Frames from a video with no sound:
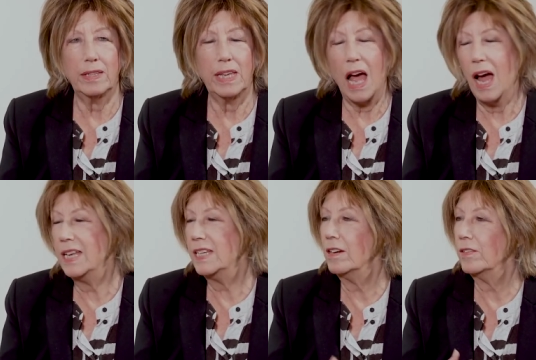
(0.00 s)
the
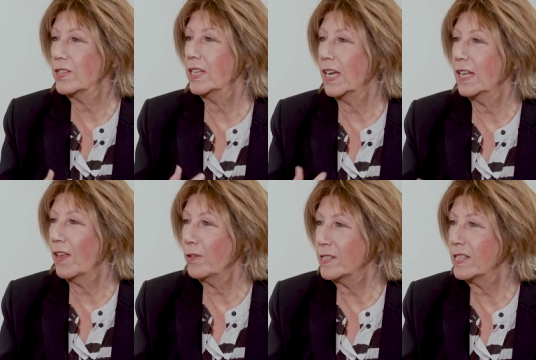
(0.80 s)
idea of singing
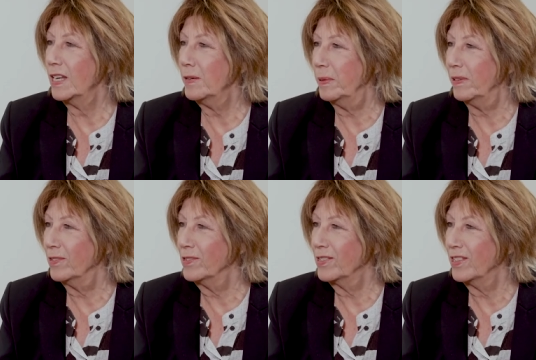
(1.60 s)
those
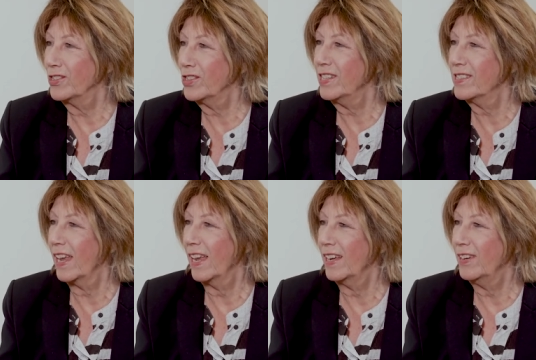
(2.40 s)
syllables that she sang,